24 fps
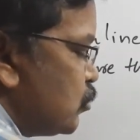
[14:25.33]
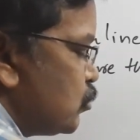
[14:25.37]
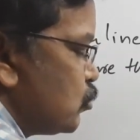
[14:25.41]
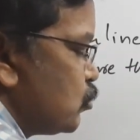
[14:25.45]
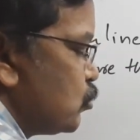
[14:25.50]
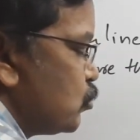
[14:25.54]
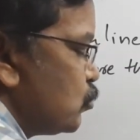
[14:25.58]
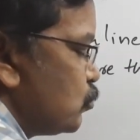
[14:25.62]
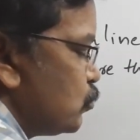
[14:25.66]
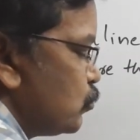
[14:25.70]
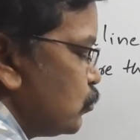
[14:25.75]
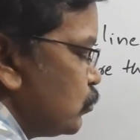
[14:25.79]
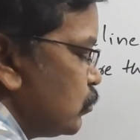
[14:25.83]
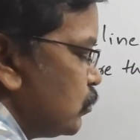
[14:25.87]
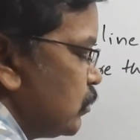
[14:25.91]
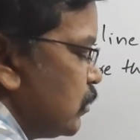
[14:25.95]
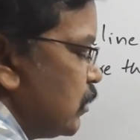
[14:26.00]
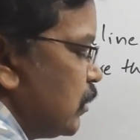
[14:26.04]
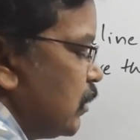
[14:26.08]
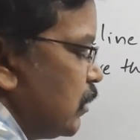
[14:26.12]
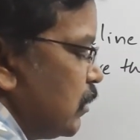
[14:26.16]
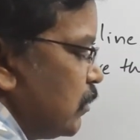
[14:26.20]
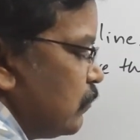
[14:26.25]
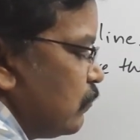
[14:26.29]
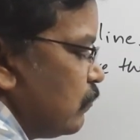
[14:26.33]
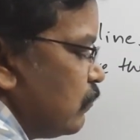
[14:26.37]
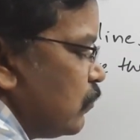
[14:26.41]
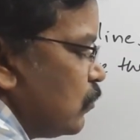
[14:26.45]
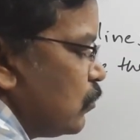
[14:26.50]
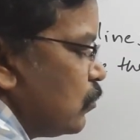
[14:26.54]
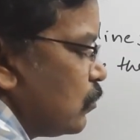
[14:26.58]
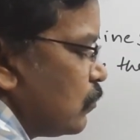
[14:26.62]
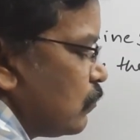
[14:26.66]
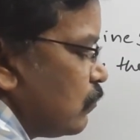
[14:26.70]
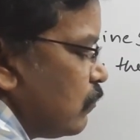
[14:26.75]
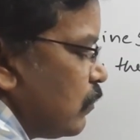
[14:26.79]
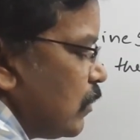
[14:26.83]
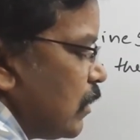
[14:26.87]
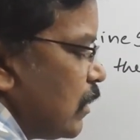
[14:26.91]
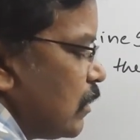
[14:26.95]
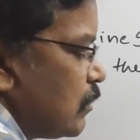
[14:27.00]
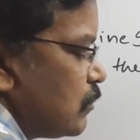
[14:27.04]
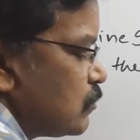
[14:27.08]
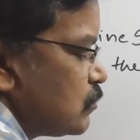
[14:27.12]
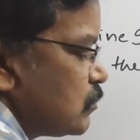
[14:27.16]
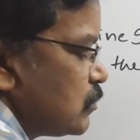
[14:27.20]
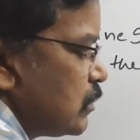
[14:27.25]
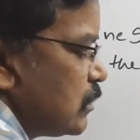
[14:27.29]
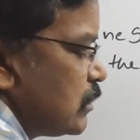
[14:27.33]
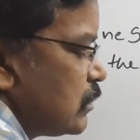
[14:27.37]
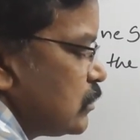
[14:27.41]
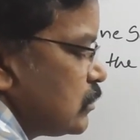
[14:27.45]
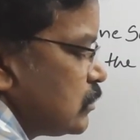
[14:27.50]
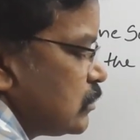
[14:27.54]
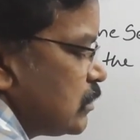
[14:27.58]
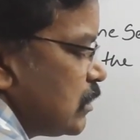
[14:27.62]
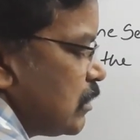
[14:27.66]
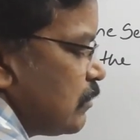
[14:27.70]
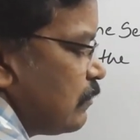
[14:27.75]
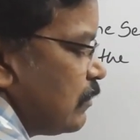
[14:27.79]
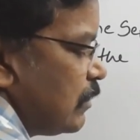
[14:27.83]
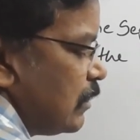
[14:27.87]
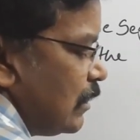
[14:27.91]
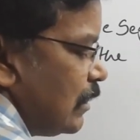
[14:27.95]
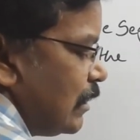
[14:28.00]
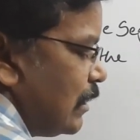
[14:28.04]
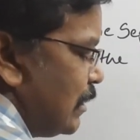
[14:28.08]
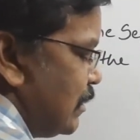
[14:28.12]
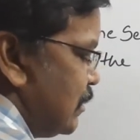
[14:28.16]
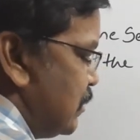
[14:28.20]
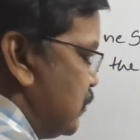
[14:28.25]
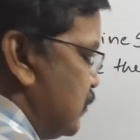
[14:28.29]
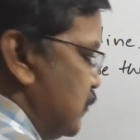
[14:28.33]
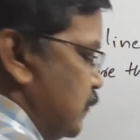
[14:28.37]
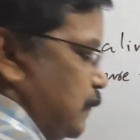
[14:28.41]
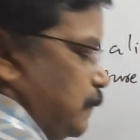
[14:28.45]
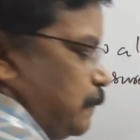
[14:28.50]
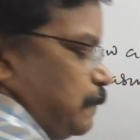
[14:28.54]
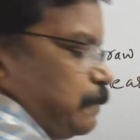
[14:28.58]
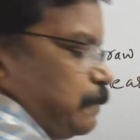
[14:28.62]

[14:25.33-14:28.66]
2, 3, 4, 5, 6, 7, 8.